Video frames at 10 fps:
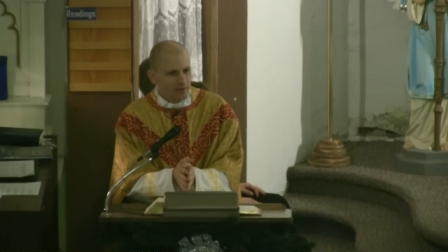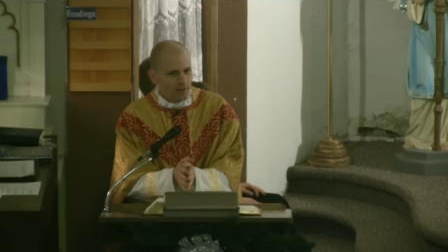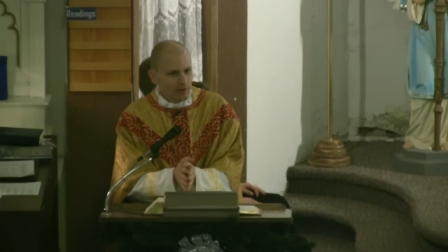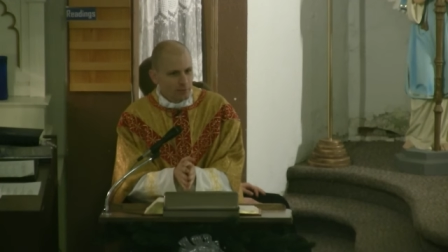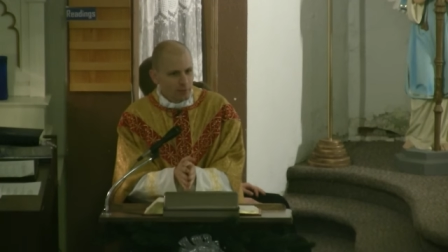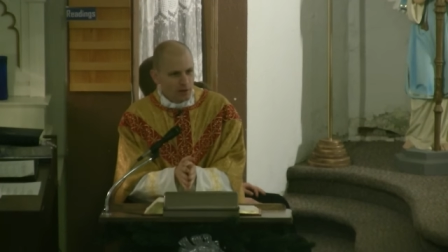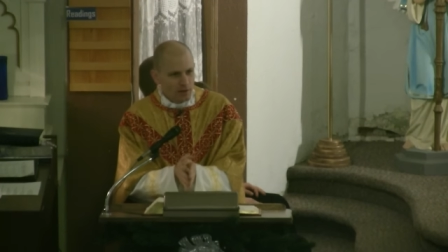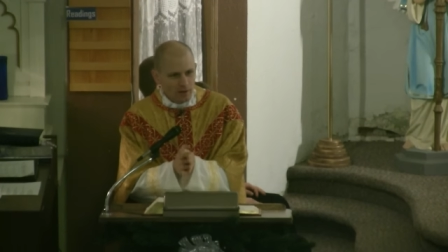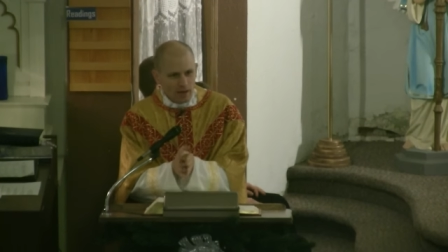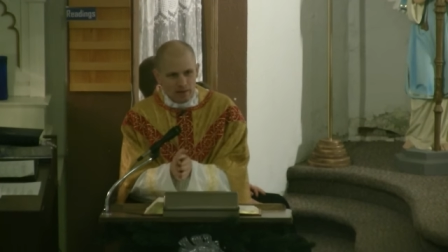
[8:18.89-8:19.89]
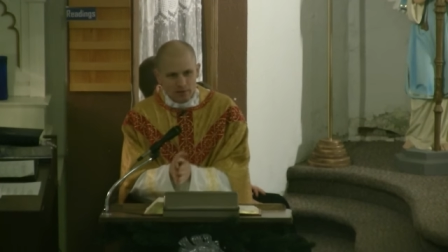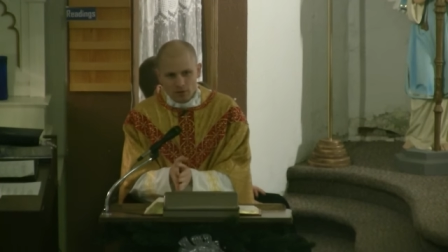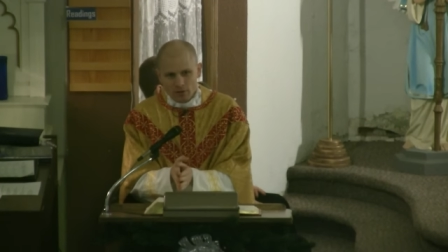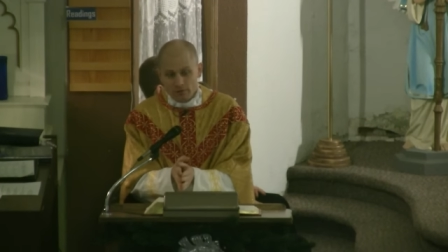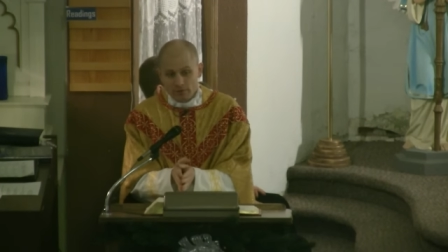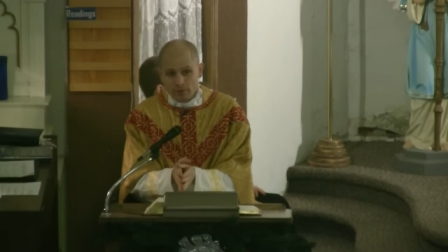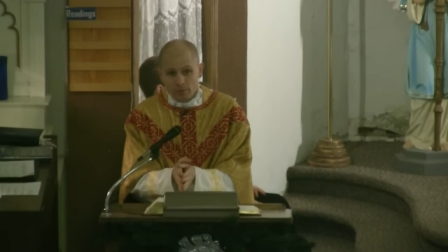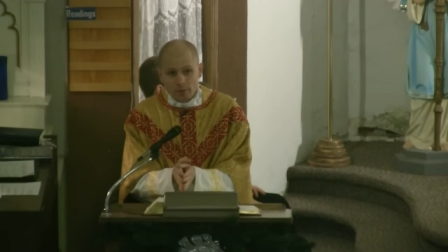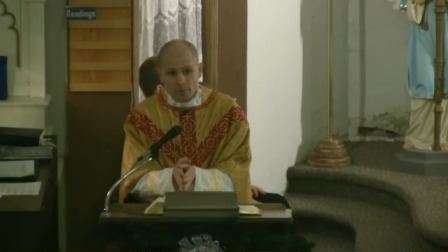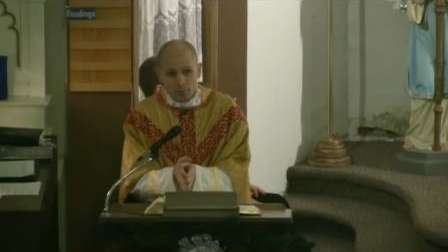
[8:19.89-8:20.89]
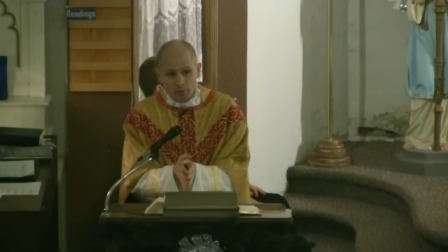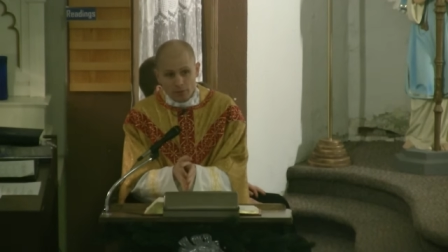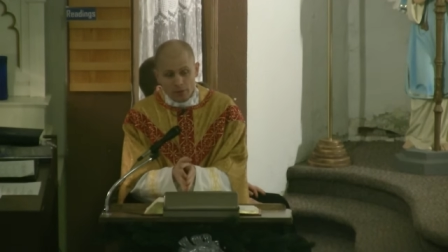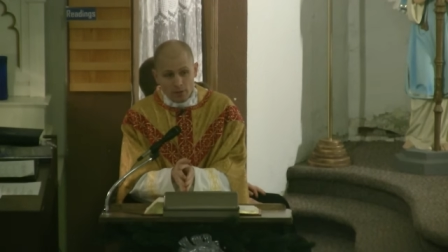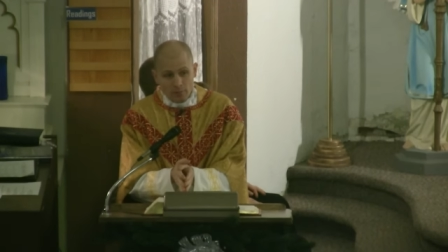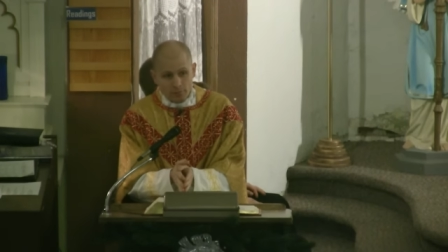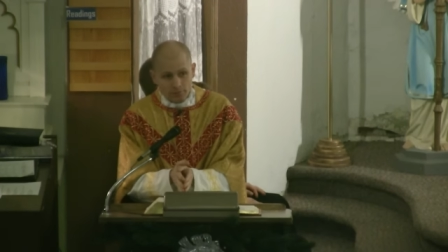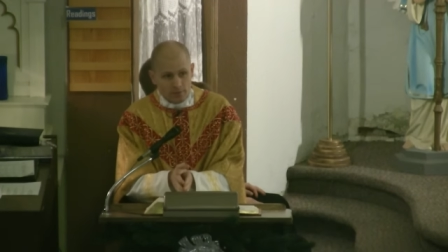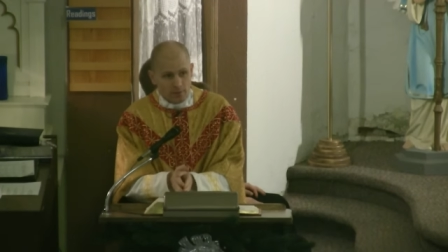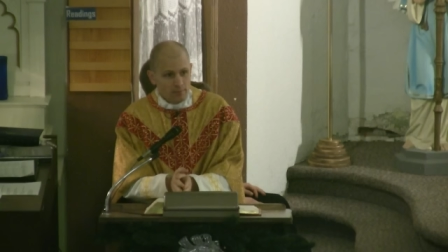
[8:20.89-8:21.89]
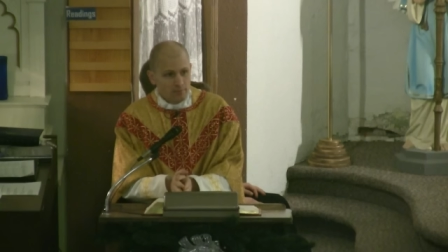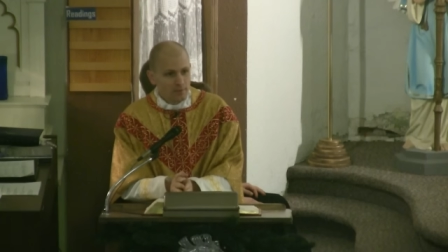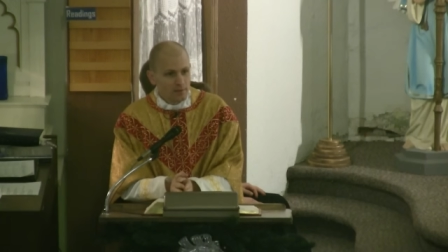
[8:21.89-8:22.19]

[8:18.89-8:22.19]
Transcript: right? If we're going to unlock the hearts of other people and bring comfort to them,